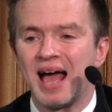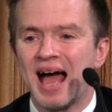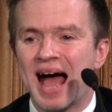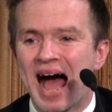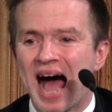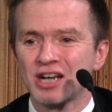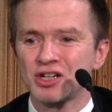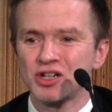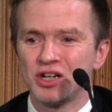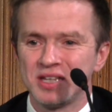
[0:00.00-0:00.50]

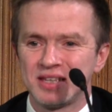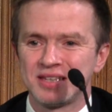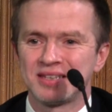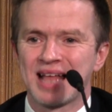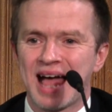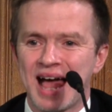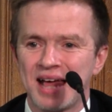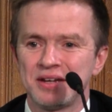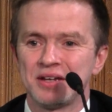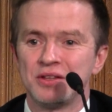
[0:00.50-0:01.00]
actually
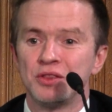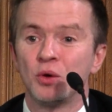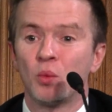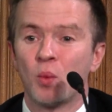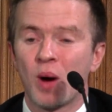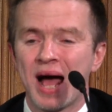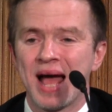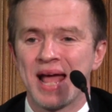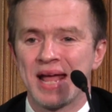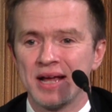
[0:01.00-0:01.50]
stand in the
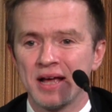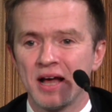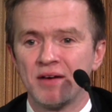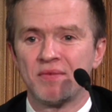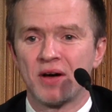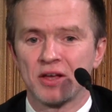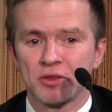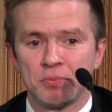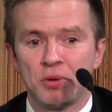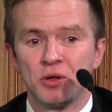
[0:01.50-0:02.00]
way of
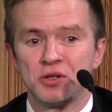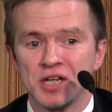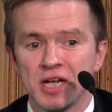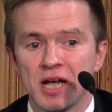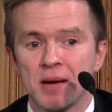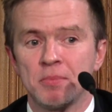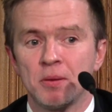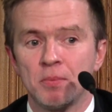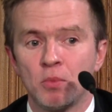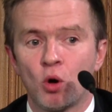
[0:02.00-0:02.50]
us putting
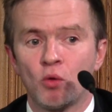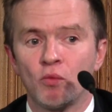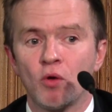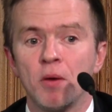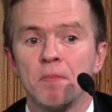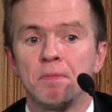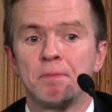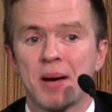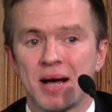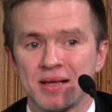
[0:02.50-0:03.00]
up a more
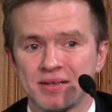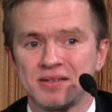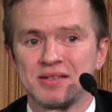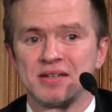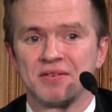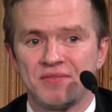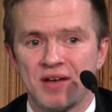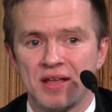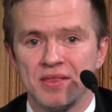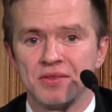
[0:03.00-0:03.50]
robust
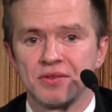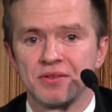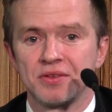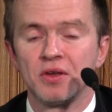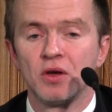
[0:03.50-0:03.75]
defense